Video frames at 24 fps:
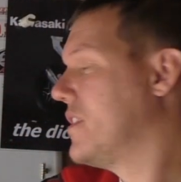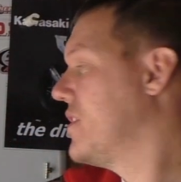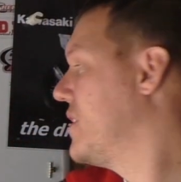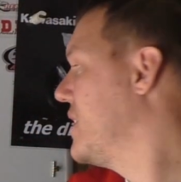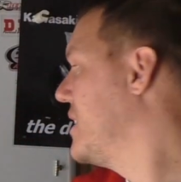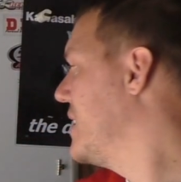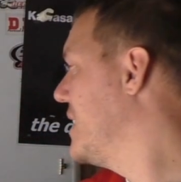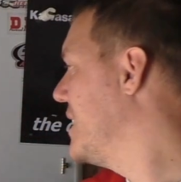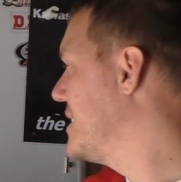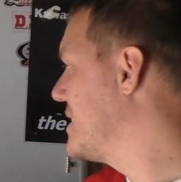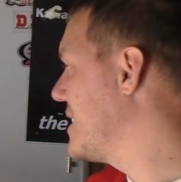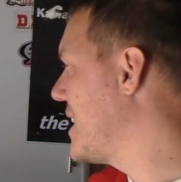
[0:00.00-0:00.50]

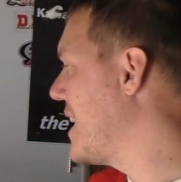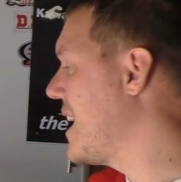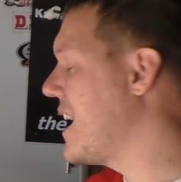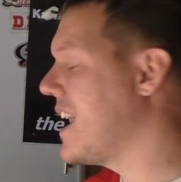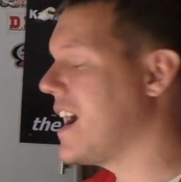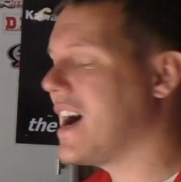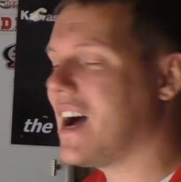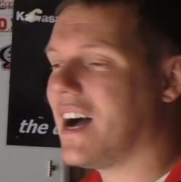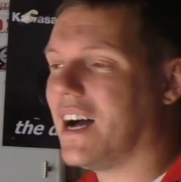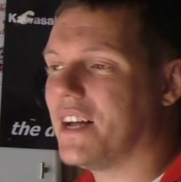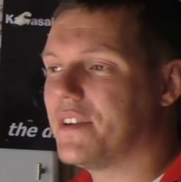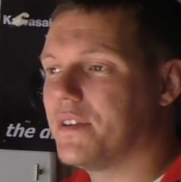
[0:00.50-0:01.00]
than it is a
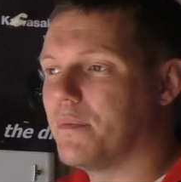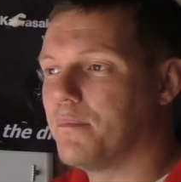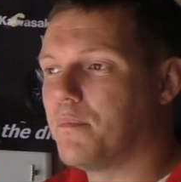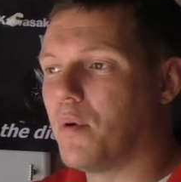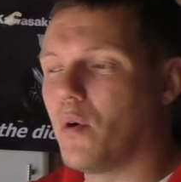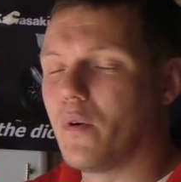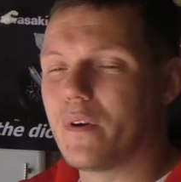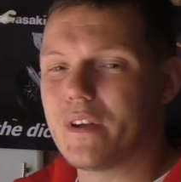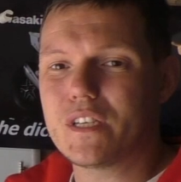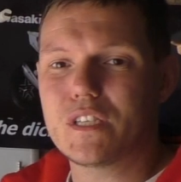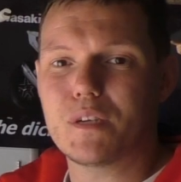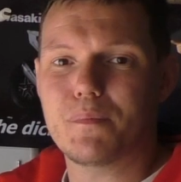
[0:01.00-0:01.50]
hard
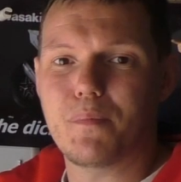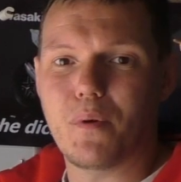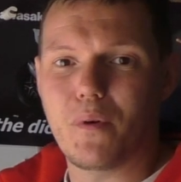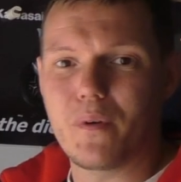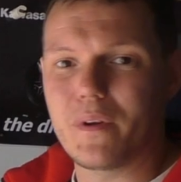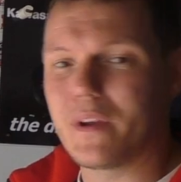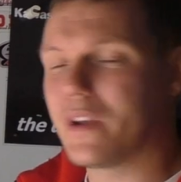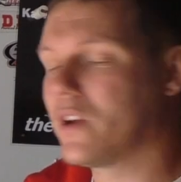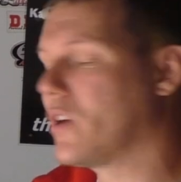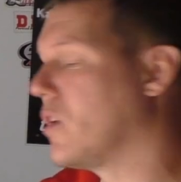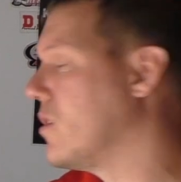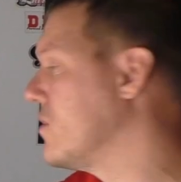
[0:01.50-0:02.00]

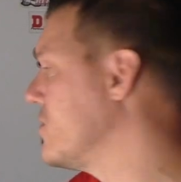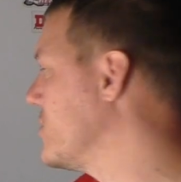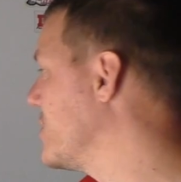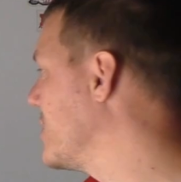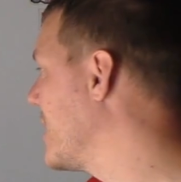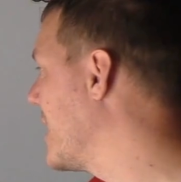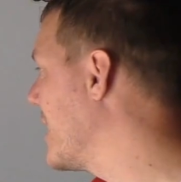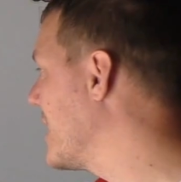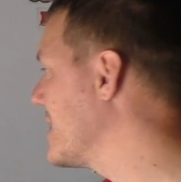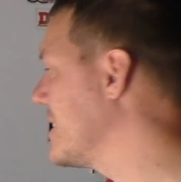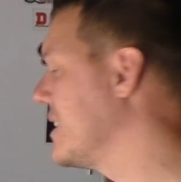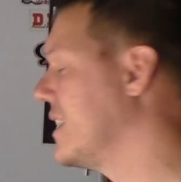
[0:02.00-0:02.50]
point-to-point
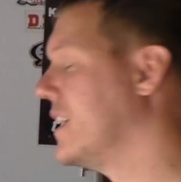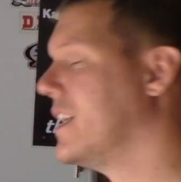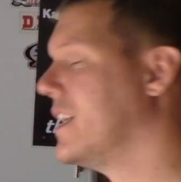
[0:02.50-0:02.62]
contact.